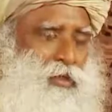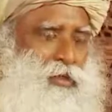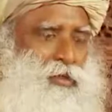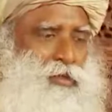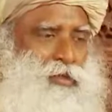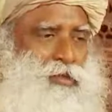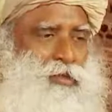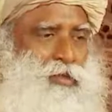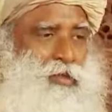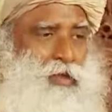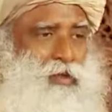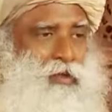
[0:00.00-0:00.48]

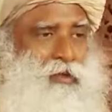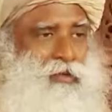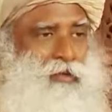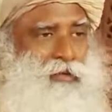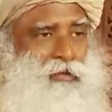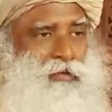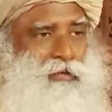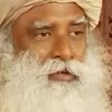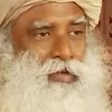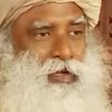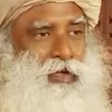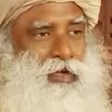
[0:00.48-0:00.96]

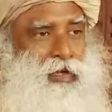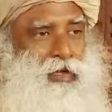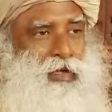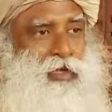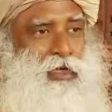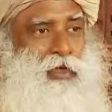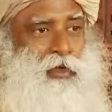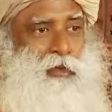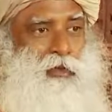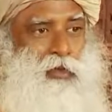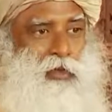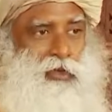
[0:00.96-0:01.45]
So, uh,
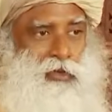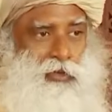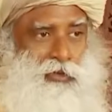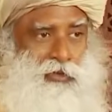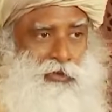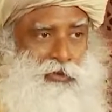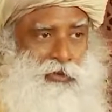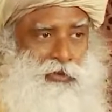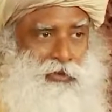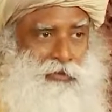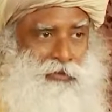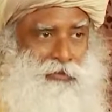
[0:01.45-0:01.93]
it'll be
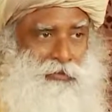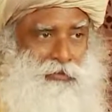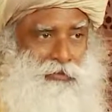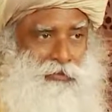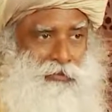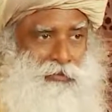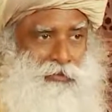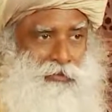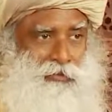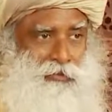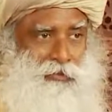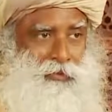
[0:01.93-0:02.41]
good.
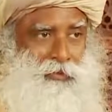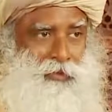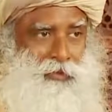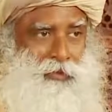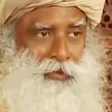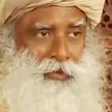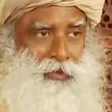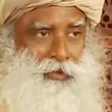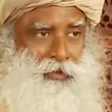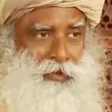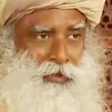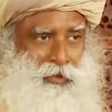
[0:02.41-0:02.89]

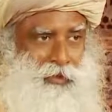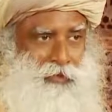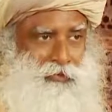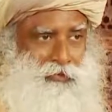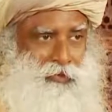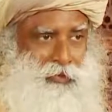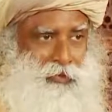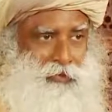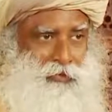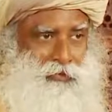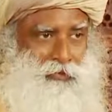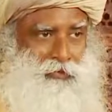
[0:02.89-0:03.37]
If
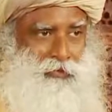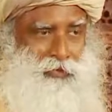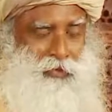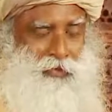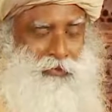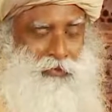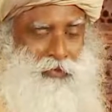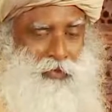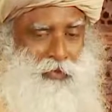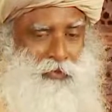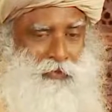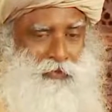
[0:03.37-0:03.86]
you…
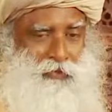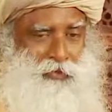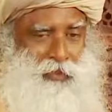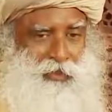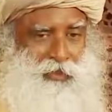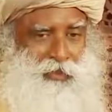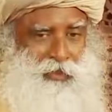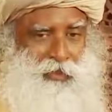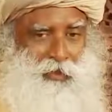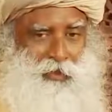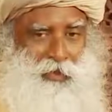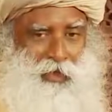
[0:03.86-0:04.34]
if you're
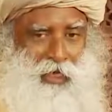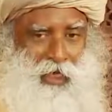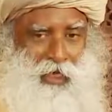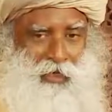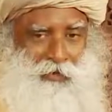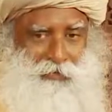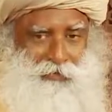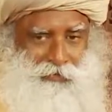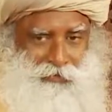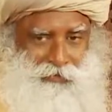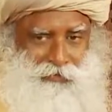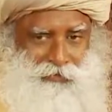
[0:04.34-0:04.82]
fixing your
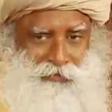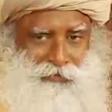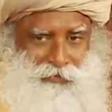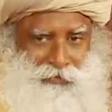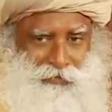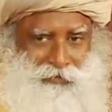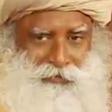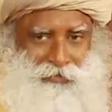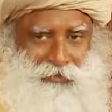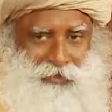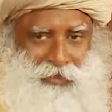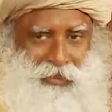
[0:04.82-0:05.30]
life,
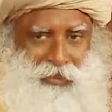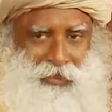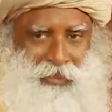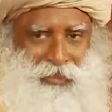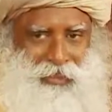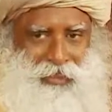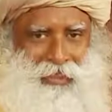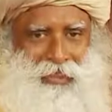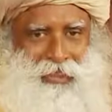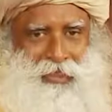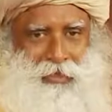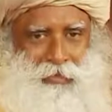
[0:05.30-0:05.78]

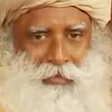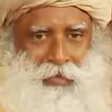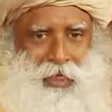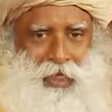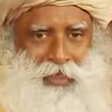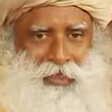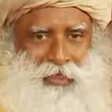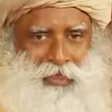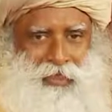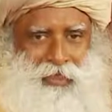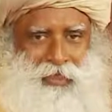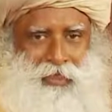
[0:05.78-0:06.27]
it's
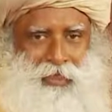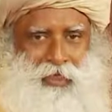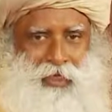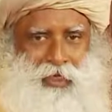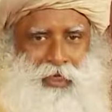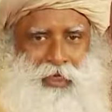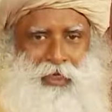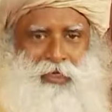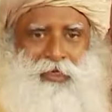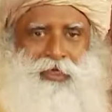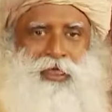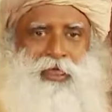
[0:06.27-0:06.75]
best
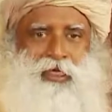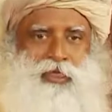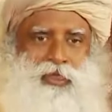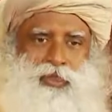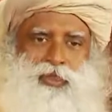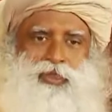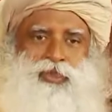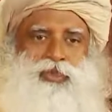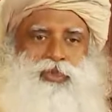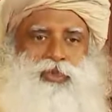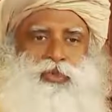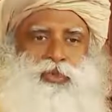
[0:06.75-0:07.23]
that
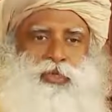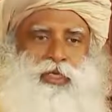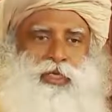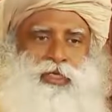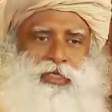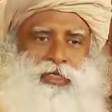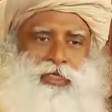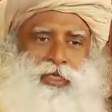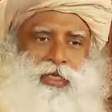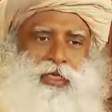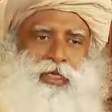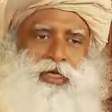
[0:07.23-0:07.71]
you do
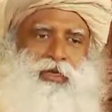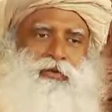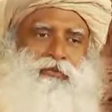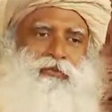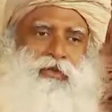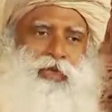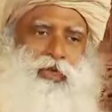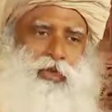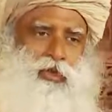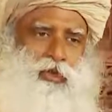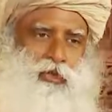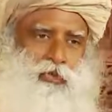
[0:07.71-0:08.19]
it
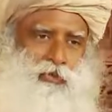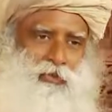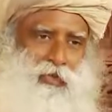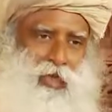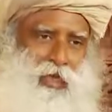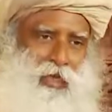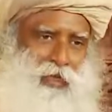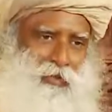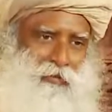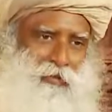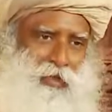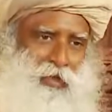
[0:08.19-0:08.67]
when you're
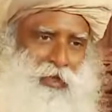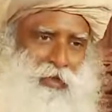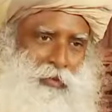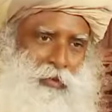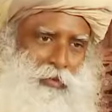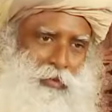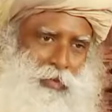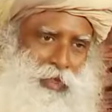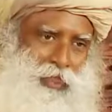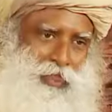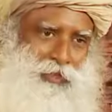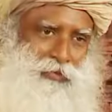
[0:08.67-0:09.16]
very, very
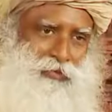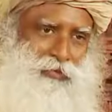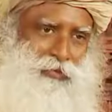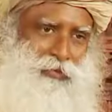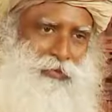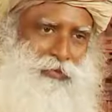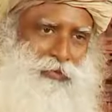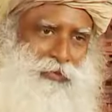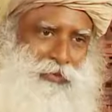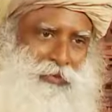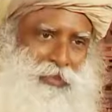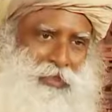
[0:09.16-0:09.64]

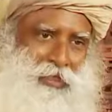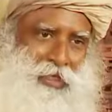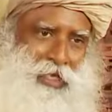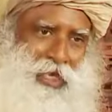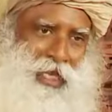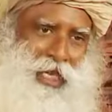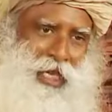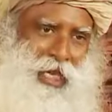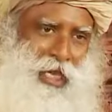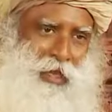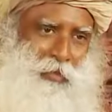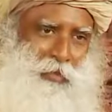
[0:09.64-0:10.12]
peaceful,
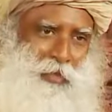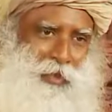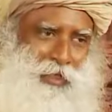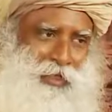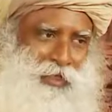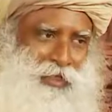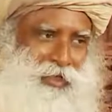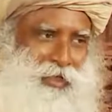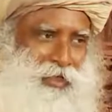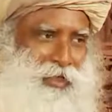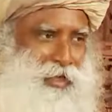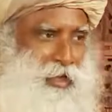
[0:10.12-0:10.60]

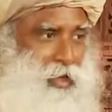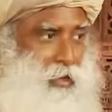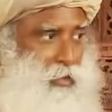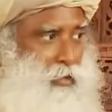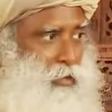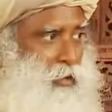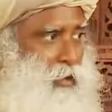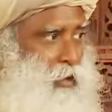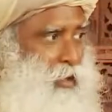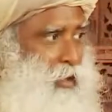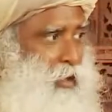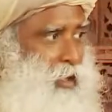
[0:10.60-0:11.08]
happy
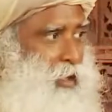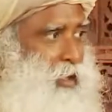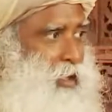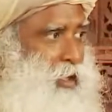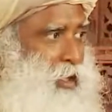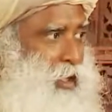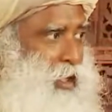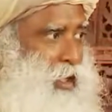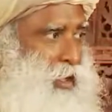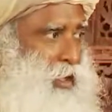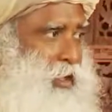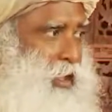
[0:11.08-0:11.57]
and
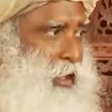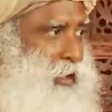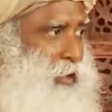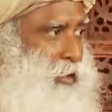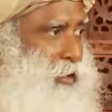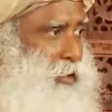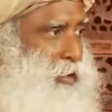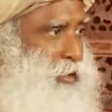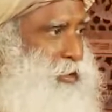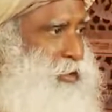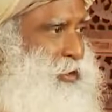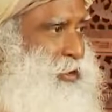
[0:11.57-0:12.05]
clear-headed,
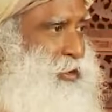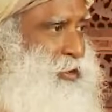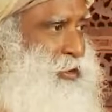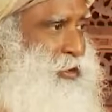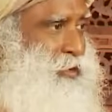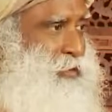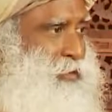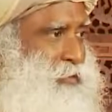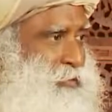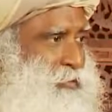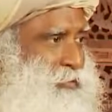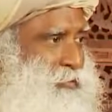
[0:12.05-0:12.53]
isn't
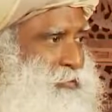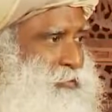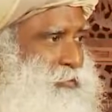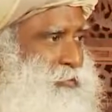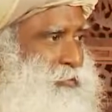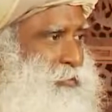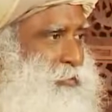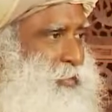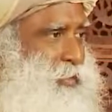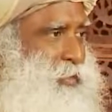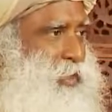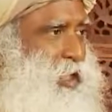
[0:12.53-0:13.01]
it?
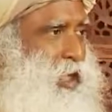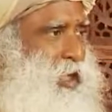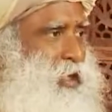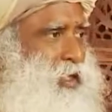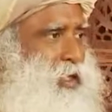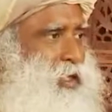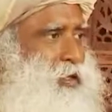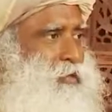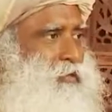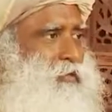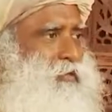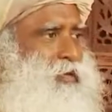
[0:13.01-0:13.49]
Not
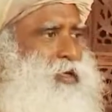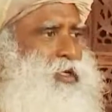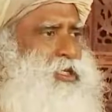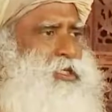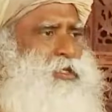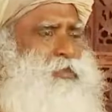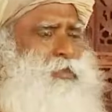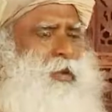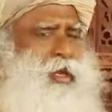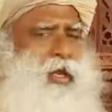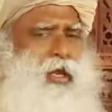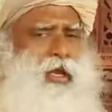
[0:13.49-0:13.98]

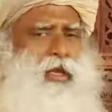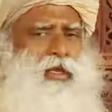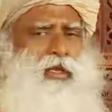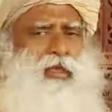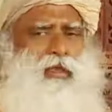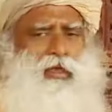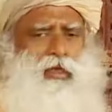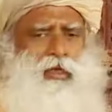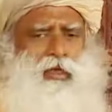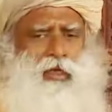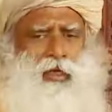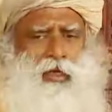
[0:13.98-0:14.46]
influenced by
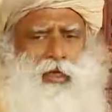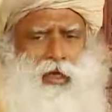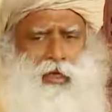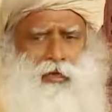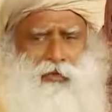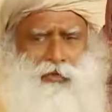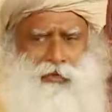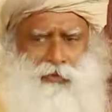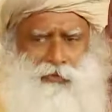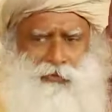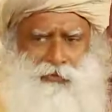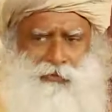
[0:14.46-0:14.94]
anything
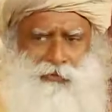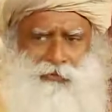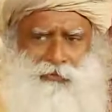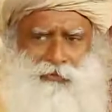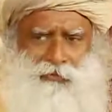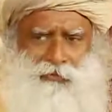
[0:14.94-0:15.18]
around you,